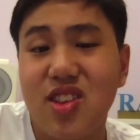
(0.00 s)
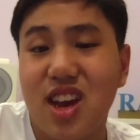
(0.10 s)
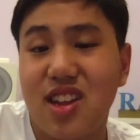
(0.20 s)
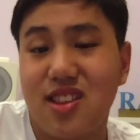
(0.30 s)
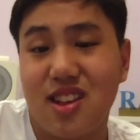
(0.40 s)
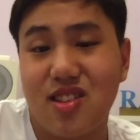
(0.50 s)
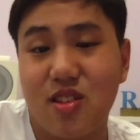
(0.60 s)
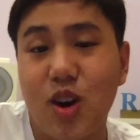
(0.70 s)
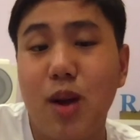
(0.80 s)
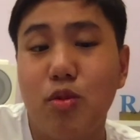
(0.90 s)
and
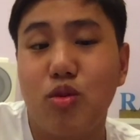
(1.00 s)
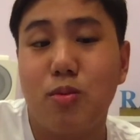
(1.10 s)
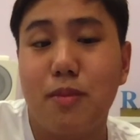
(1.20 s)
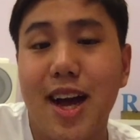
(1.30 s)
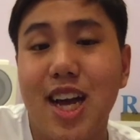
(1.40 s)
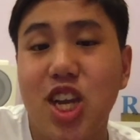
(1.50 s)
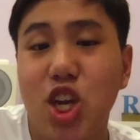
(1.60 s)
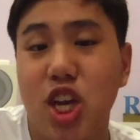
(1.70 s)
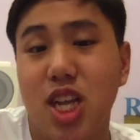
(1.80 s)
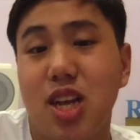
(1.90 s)
subscribe to my
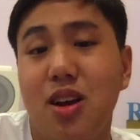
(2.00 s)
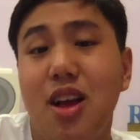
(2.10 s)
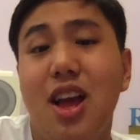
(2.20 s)
channel.